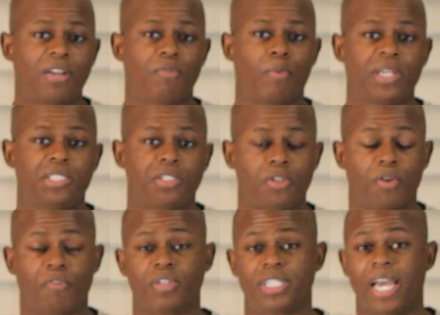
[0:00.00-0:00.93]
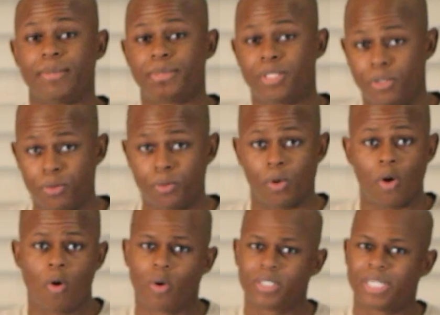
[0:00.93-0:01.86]
have registered for ×2
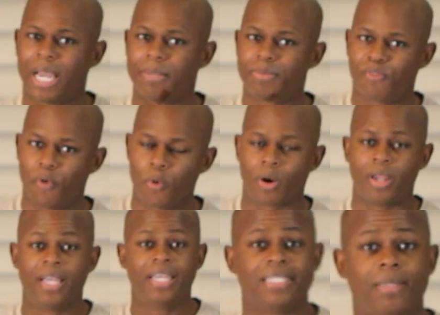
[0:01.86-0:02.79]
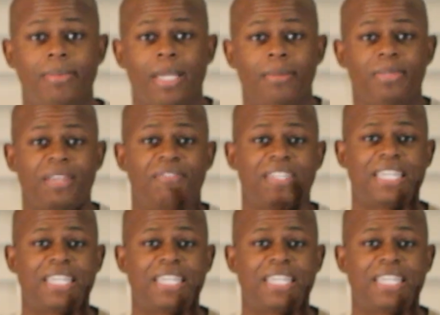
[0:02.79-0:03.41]
or ×4, sometimes even